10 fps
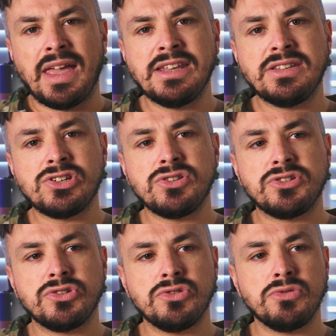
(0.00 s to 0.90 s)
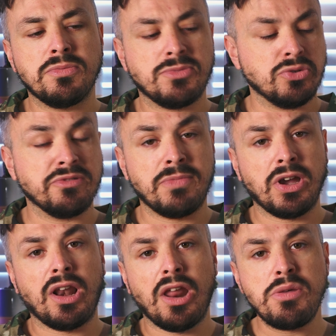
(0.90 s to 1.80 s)
In addition to sort of
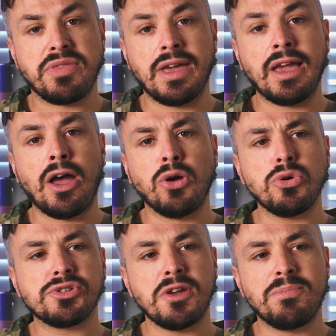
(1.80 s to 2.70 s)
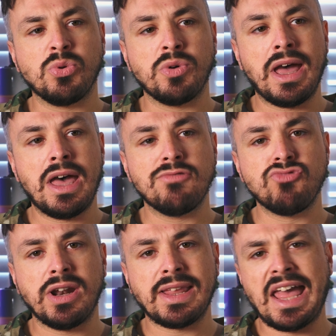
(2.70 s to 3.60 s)
my clothing, I also bought a
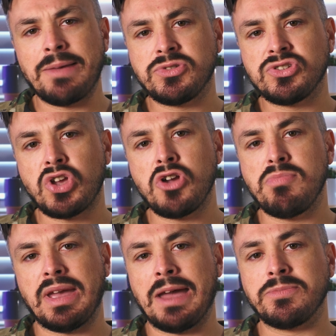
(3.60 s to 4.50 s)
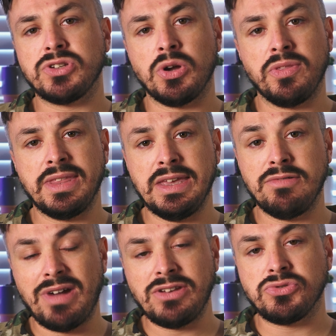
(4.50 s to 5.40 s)
run cam scope cam to go on
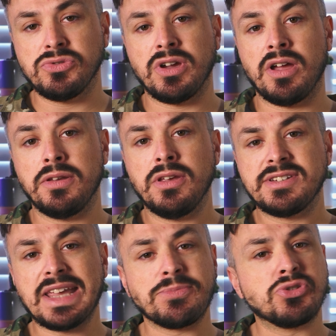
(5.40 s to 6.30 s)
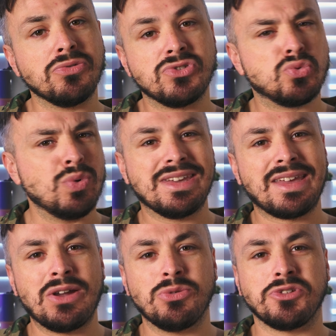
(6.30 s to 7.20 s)
the rental gun to capture those sweet
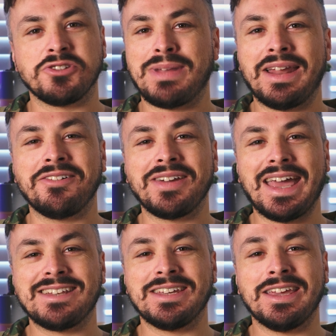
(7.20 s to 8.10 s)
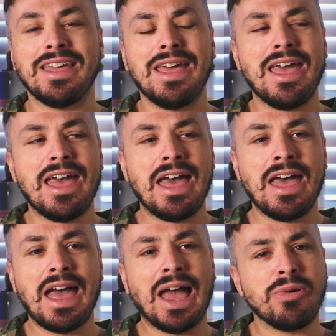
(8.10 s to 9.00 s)
kills I was planning on getting.
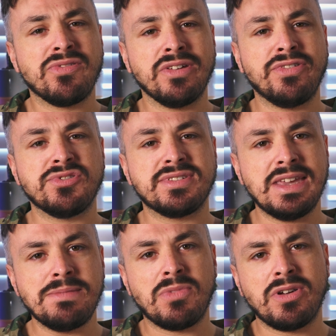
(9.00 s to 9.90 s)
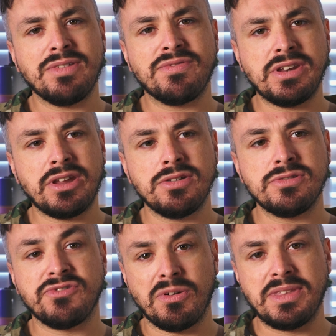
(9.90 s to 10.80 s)
However, if you've seen my
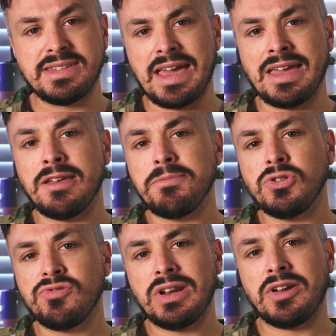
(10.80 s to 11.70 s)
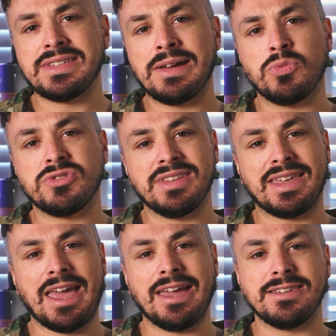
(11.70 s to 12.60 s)
videos from the day, you'll realise that wasn't the
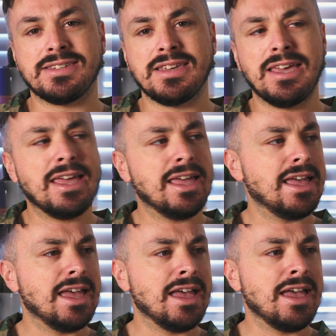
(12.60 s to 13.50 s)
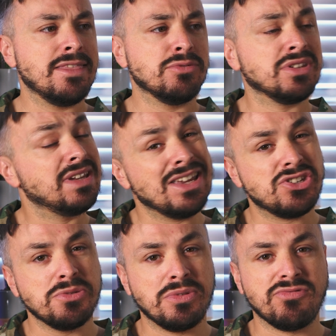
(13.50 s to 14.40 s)
case. There was an
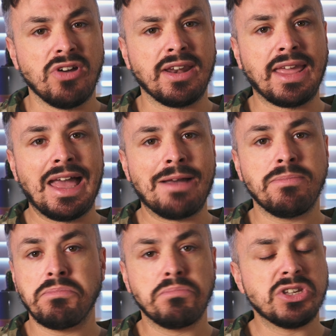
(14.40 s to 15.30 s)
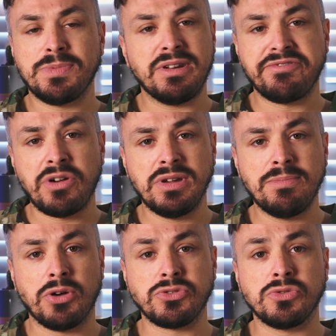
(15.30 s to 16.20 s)
issue with the run cam, must have been a faulty
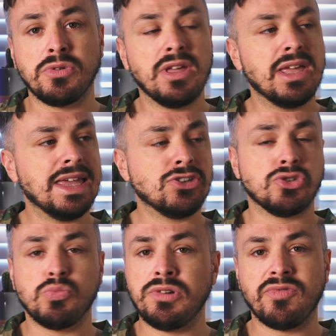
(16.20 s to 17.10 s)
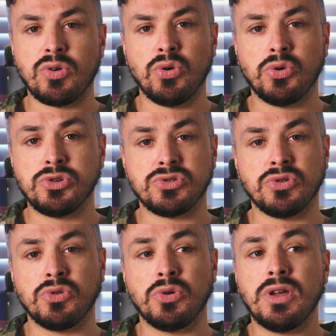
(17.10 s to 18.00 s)
model, it just wouldn't record at
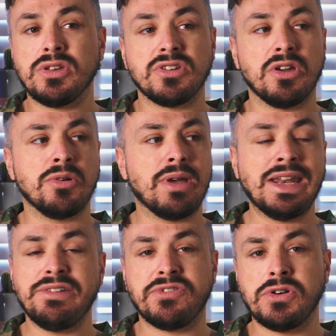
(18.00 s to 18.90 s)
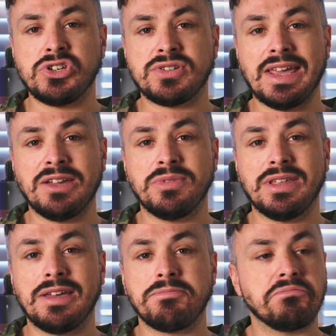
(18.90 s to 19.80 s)
all, so any footage taken with
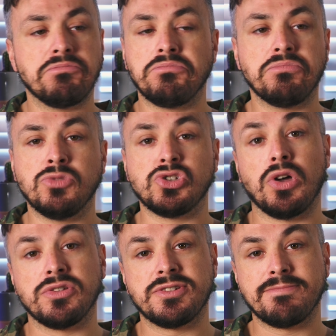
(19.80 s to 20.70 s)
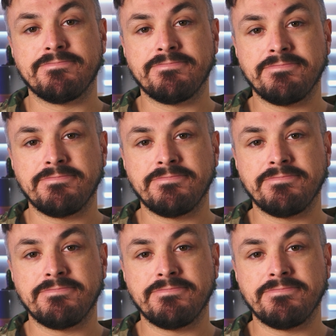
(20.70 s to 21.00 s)
it was lost.